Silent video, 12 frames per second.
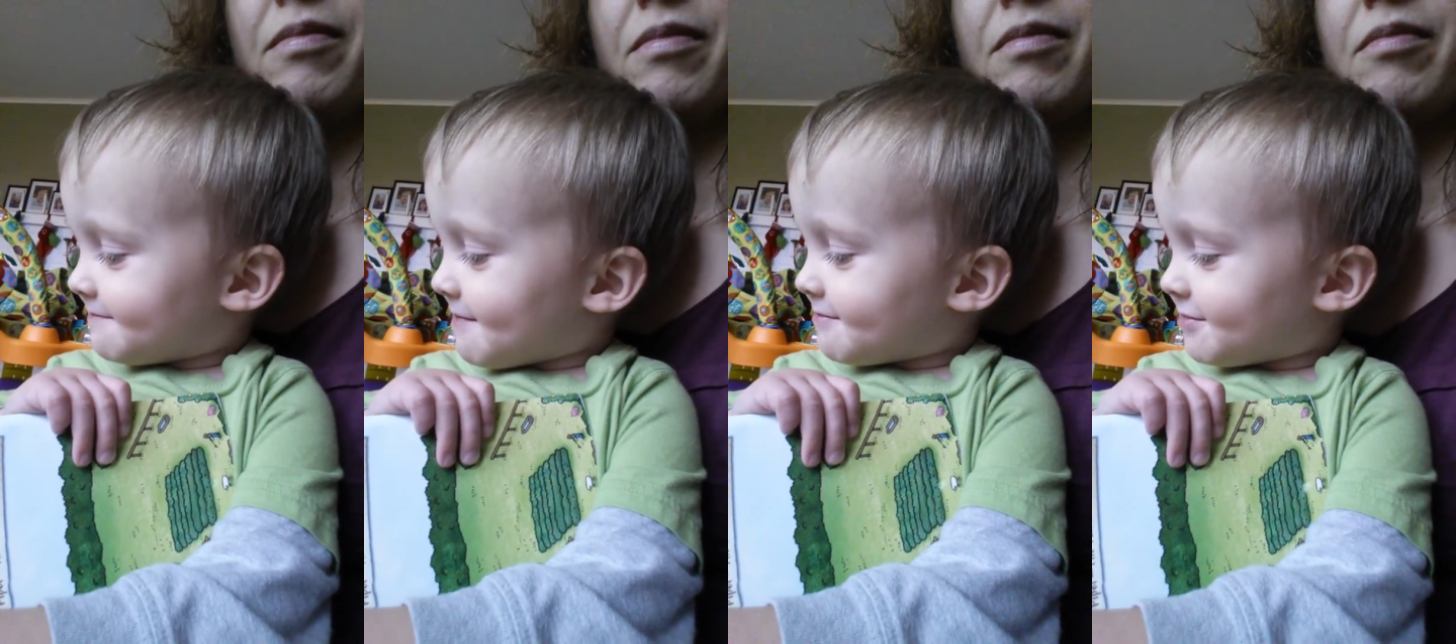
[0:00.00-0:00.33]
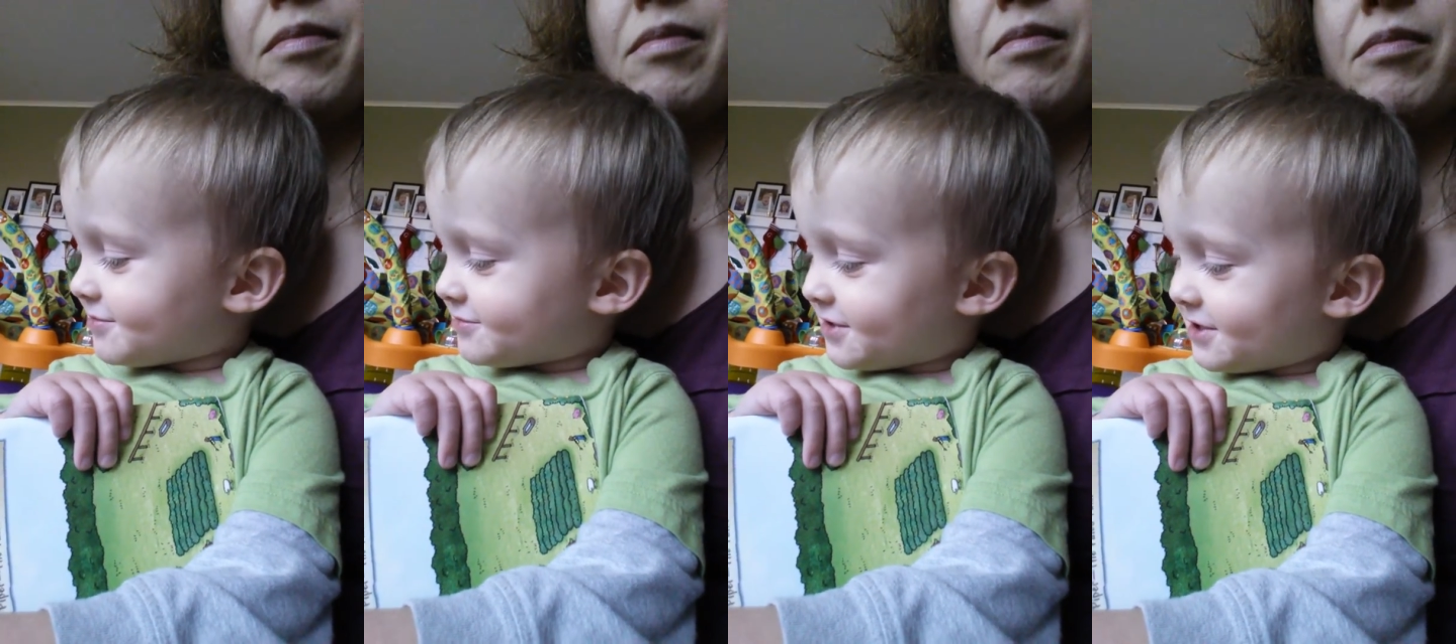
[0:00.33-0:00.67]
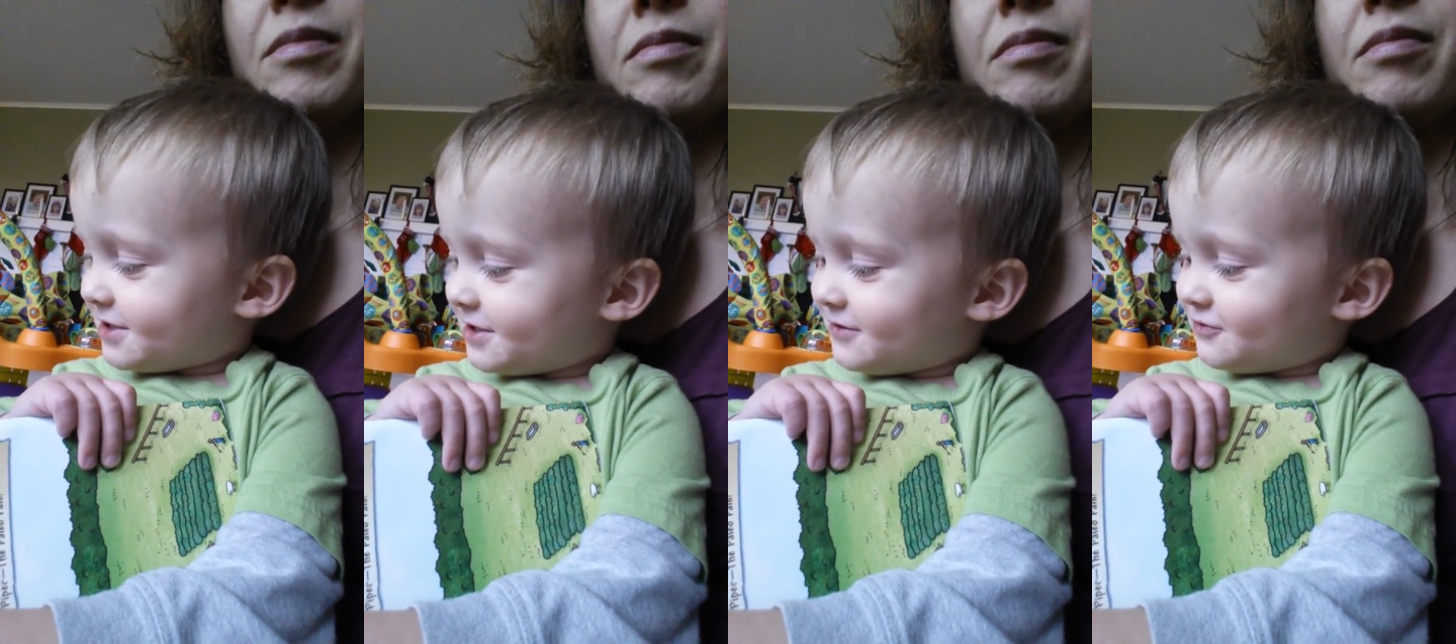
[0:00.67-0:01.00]
I want
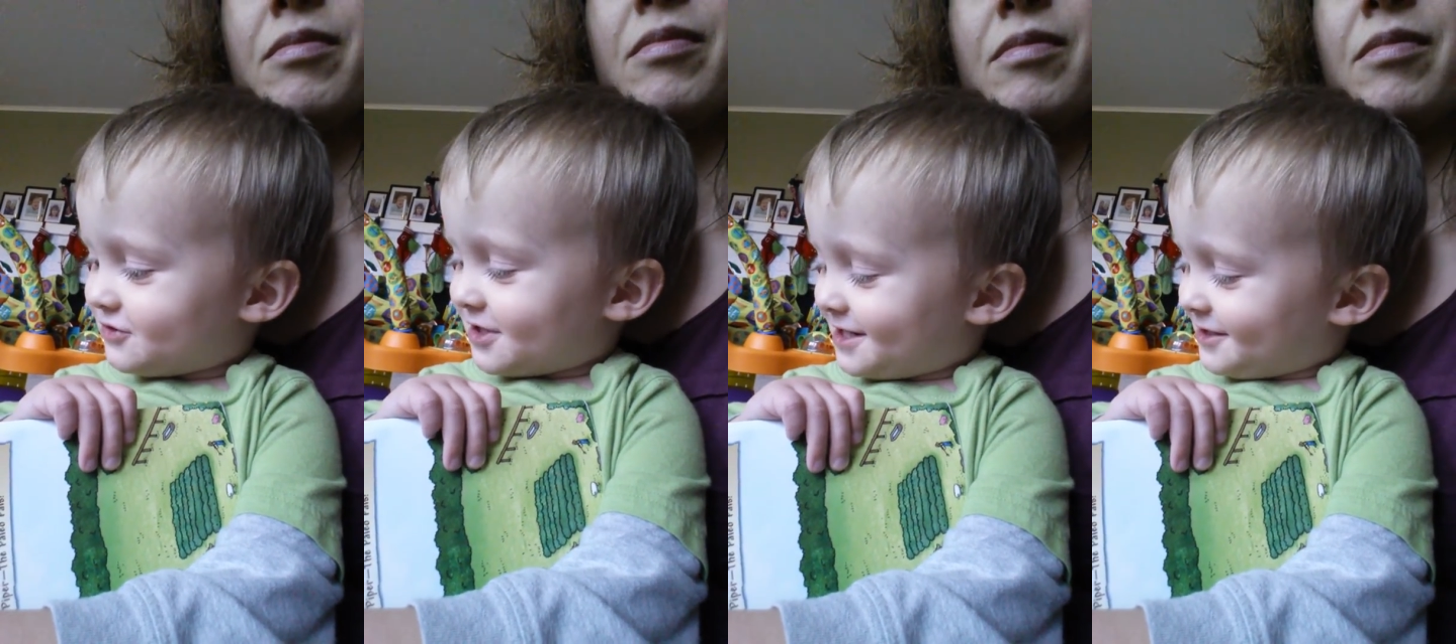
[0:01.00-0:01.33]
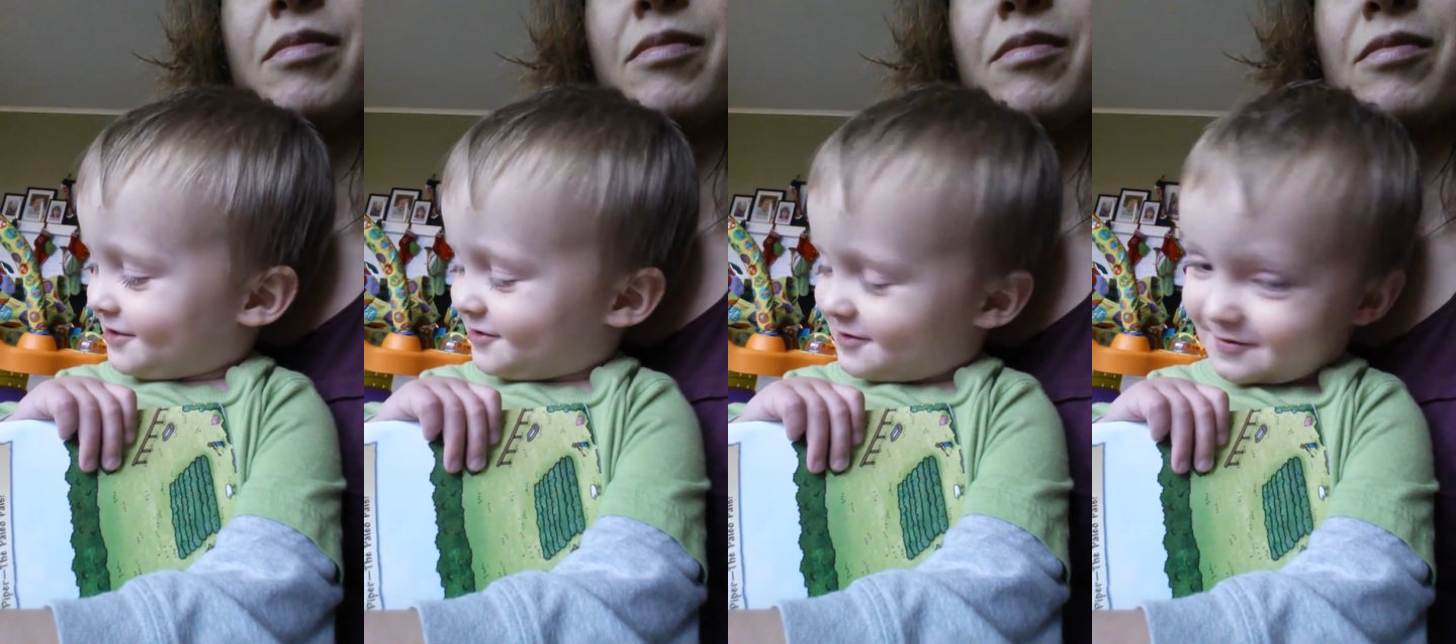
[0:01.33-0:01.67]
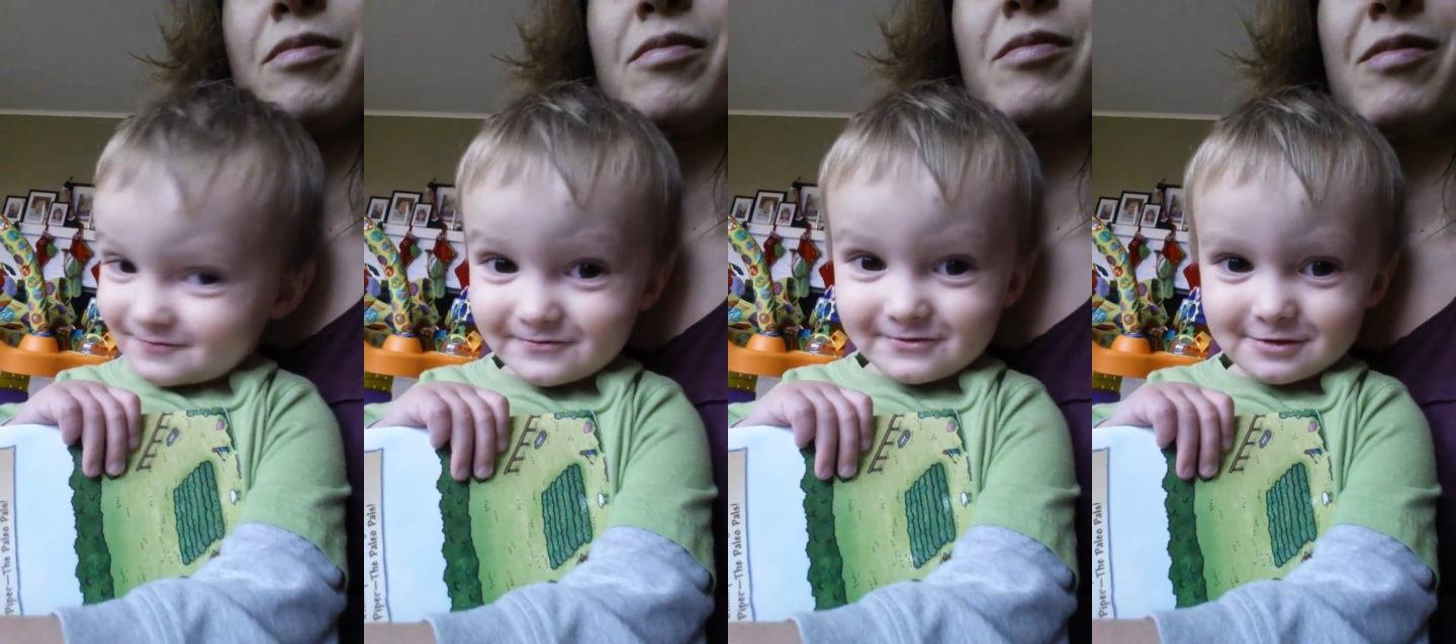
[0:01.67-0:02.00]
to do
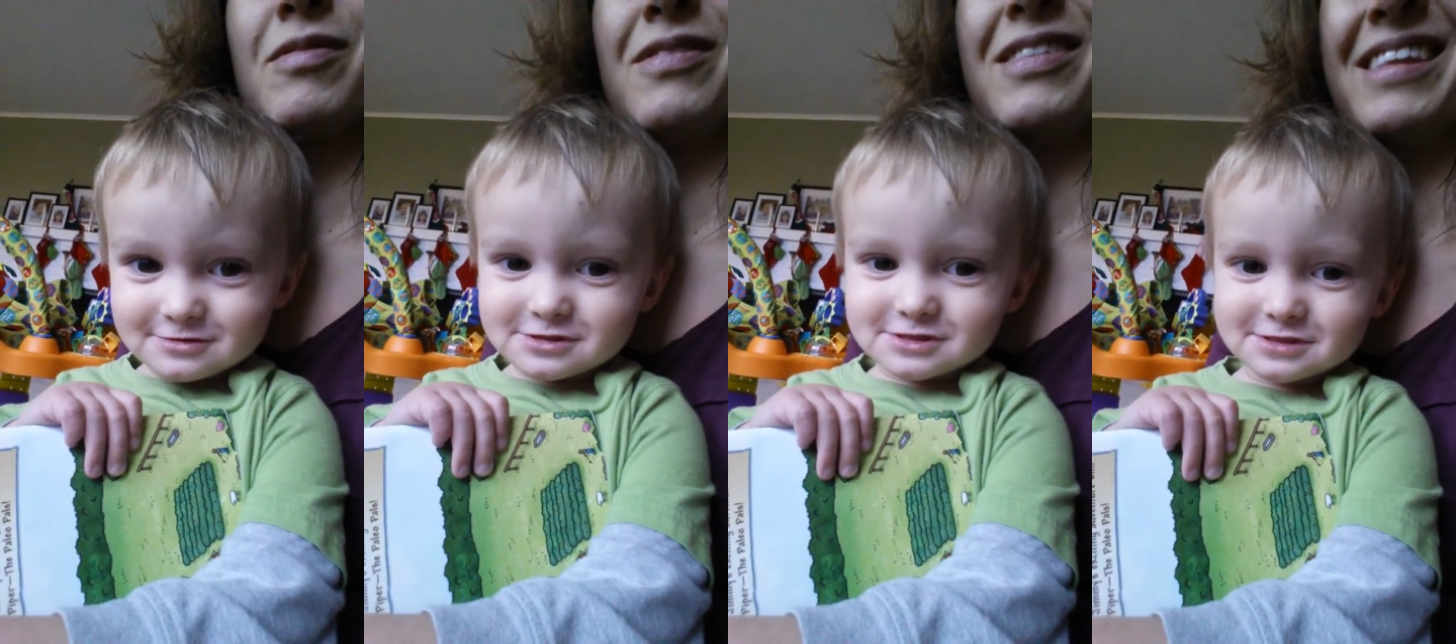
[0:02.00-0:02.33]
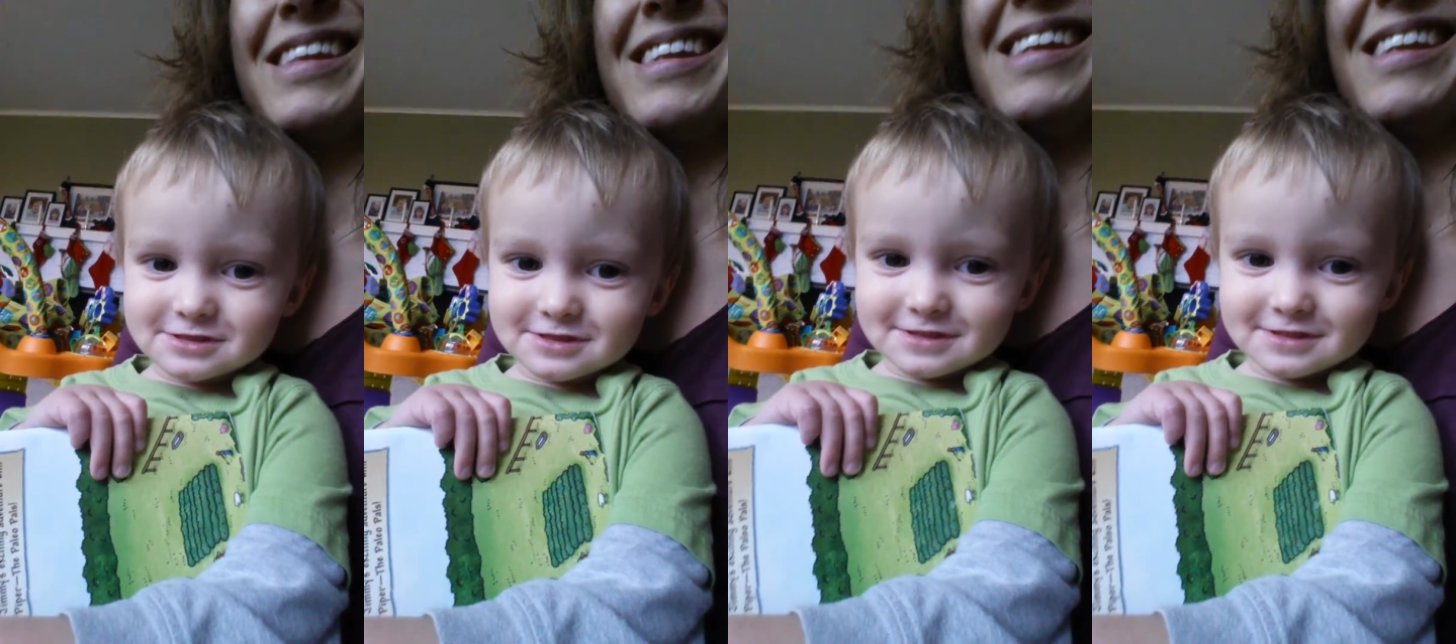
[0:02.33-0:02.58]
dinosaurs.